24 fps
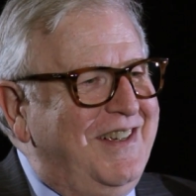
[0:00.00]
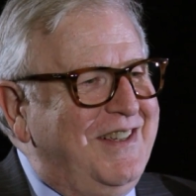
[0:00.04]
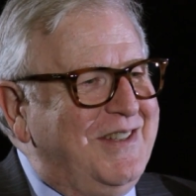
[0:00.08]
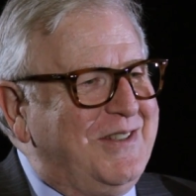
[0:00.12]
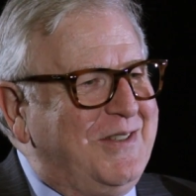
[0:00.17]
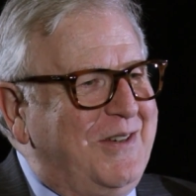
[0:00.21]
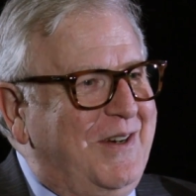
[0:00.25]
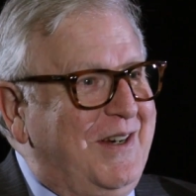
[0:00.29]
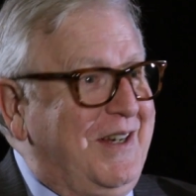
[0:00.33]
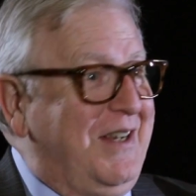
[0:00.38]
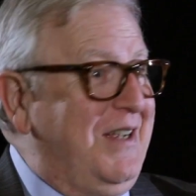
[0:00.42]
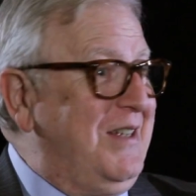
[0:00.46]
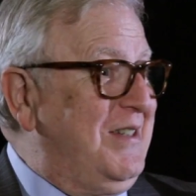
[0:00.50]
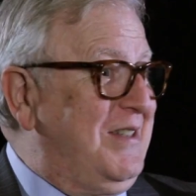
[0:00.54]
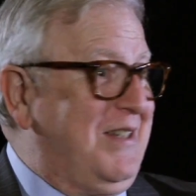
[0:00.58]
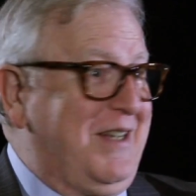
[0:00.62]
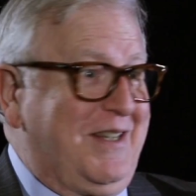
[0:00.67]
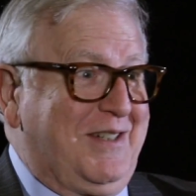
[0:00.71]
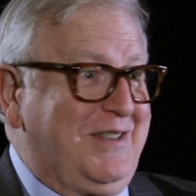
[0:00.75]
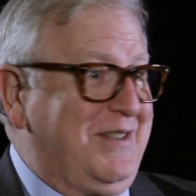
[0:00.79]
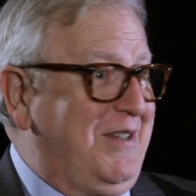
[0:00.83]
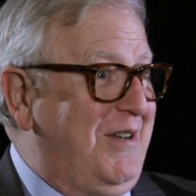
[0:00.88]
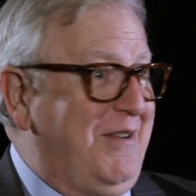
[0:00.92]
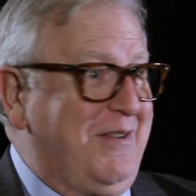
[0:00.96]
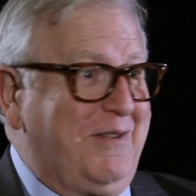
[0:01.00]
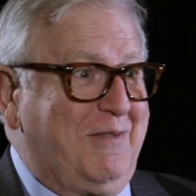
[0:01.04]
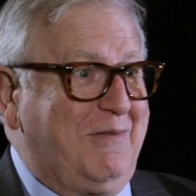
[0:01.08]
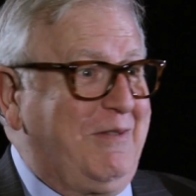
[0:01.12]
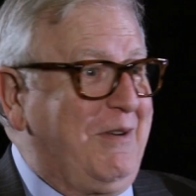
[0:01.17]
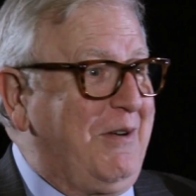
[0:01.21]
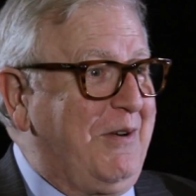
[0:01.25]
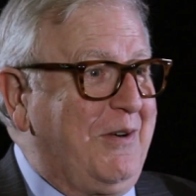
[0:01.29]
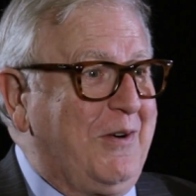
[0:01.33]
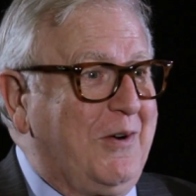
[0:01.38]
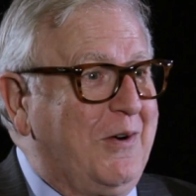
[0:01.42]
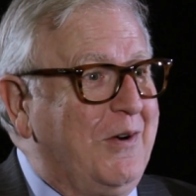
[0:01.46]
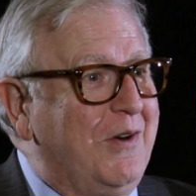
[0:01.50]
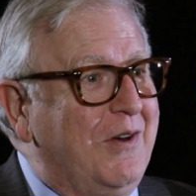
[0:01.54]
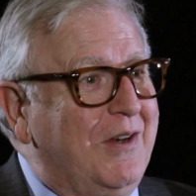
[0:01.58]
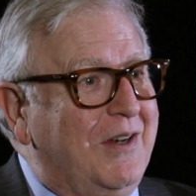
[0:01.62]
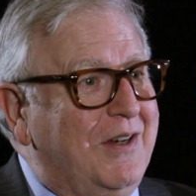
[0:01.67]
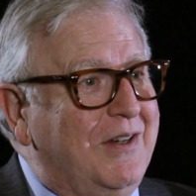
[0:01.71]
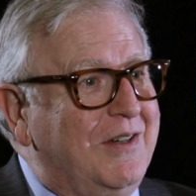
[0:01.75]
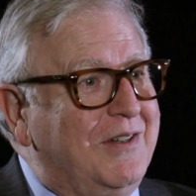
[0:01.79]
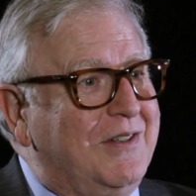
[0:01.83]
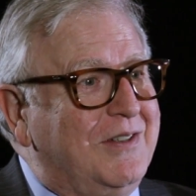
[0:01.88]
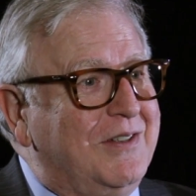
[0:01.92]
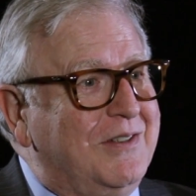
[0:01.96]
So I guess I started very
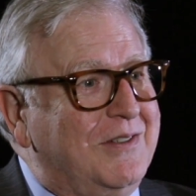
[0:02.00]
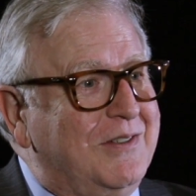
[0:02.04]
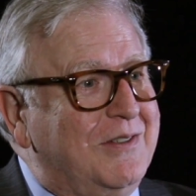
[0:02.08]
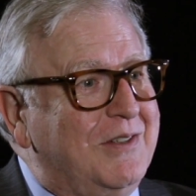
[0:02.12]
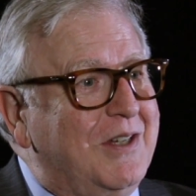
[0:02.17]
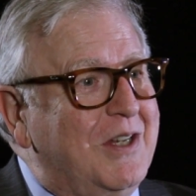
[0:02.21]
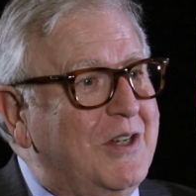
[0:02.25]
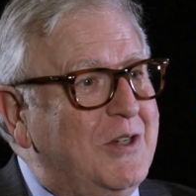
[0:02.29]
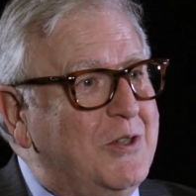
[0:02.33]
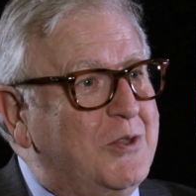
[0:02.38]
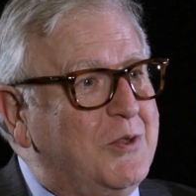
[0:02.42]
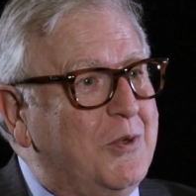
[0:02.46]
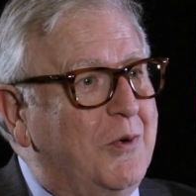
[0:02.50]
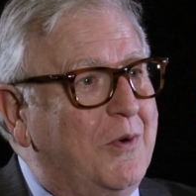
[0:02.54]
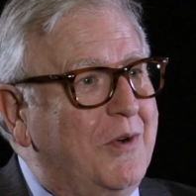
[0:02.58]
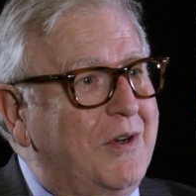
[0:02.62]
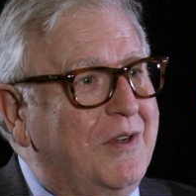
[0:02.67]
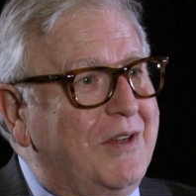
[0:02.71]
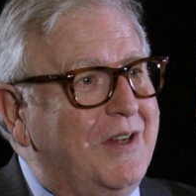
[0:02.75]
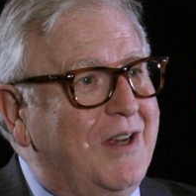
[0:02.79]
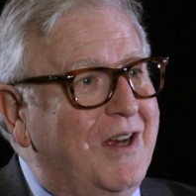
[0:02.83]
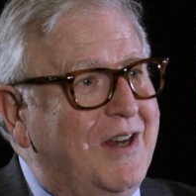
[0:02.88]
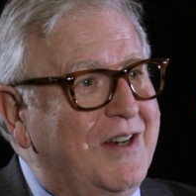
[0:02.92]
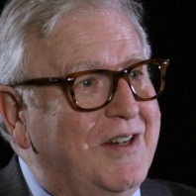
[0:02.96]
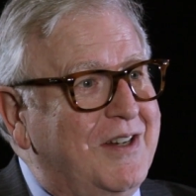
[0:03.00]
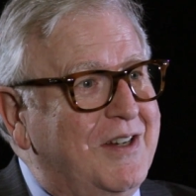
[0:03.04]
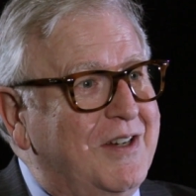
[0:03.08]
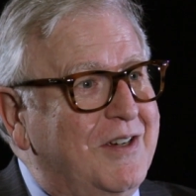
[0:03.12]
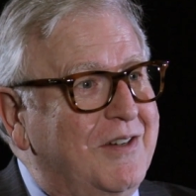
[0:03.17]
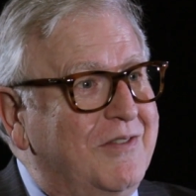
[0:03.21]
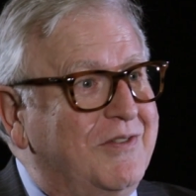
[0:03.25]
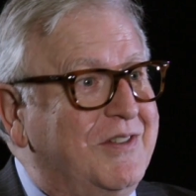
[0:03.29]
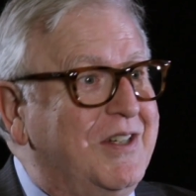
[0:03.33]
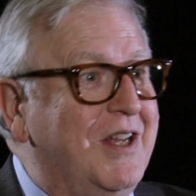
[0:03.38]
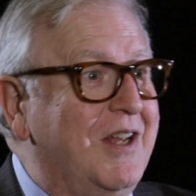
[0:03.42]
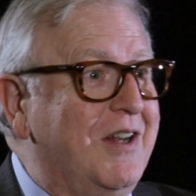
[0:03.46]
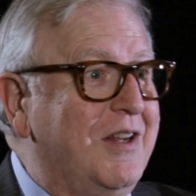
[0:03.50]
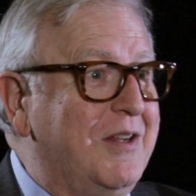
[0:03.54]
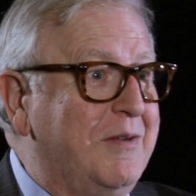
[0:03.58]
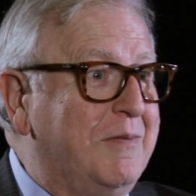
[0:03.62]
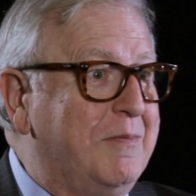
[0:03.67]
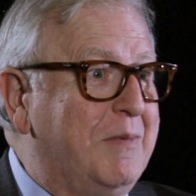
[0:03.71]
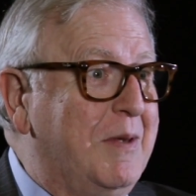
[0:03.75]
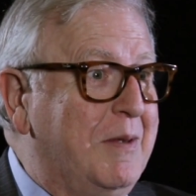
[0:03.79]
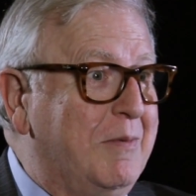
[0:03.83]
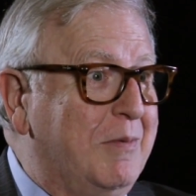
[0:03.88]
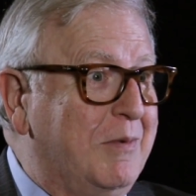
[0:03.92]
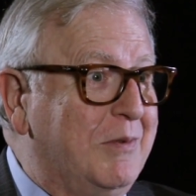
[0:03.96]
early to enjoy the idea of
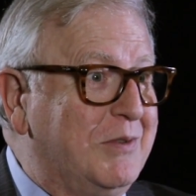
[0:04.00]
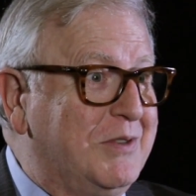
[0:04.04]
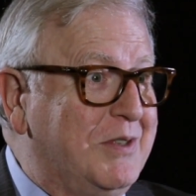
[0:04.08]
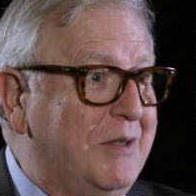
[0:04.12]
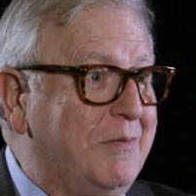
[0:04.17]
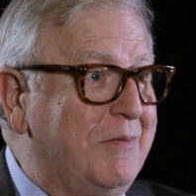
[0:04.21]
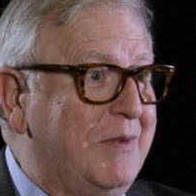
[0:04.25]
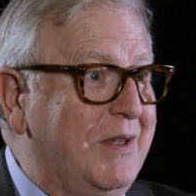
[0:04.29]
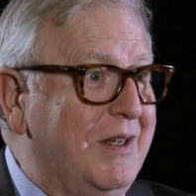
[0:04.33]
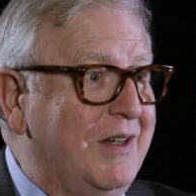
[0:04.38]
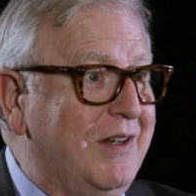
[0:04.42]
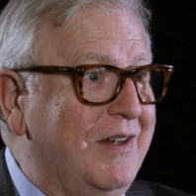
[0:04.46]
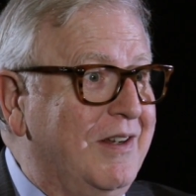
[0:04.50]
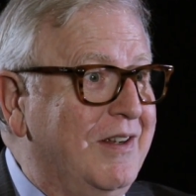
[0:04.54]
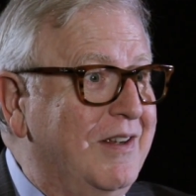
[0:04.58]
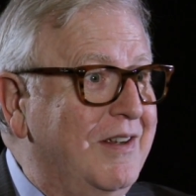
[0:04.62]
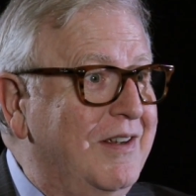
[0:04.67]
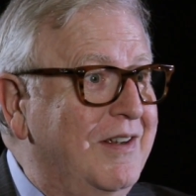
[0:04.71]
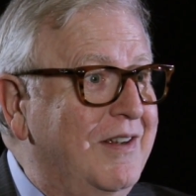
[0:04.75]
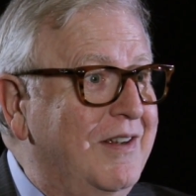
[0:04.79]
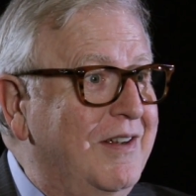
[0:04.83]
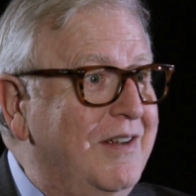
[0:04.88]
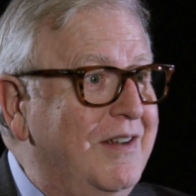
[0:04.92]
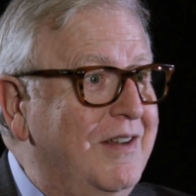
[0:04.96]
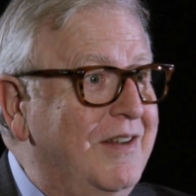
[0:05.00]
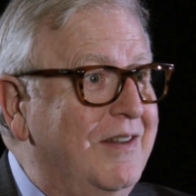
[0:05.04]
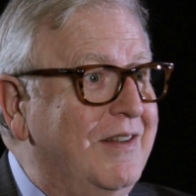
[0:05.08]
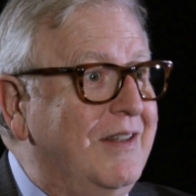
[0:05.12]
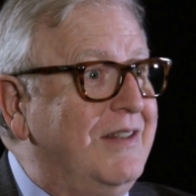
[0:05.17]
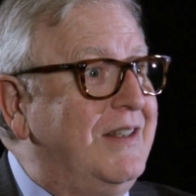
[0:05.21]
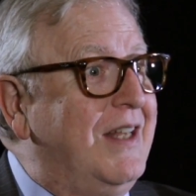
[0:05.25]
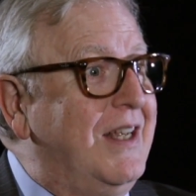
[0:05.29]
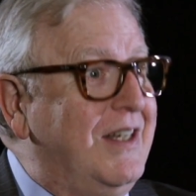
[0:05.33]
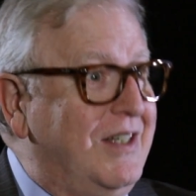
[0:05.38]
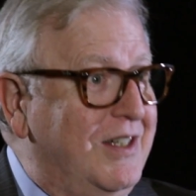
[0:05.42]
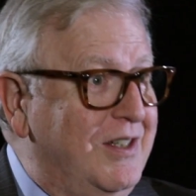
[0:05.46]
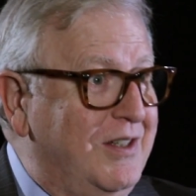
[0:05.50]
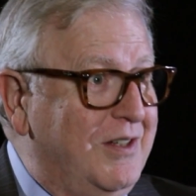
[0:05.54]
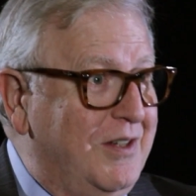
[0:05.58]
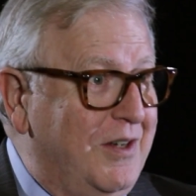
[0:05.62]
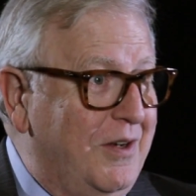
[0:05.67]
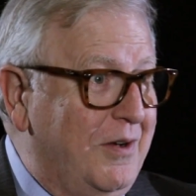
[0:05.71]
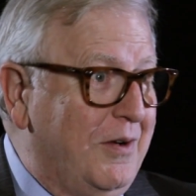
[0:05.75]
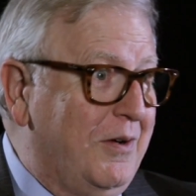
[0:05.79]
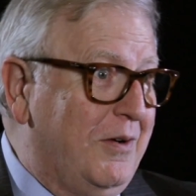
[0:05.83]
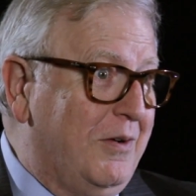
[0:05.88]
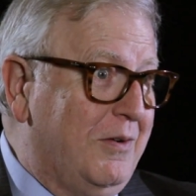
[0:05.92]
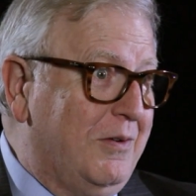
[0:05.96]
telling people something that they didn't
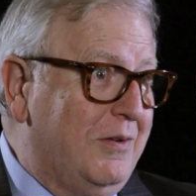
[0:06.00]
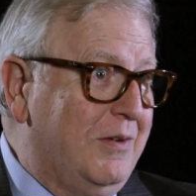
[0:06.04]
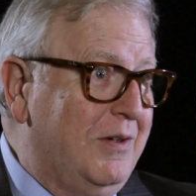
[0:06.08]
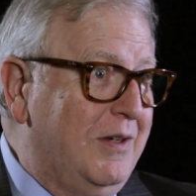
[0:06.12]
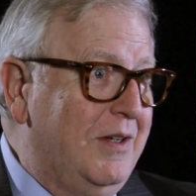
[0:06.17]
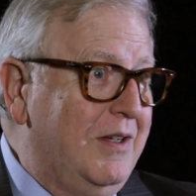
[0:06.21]
know.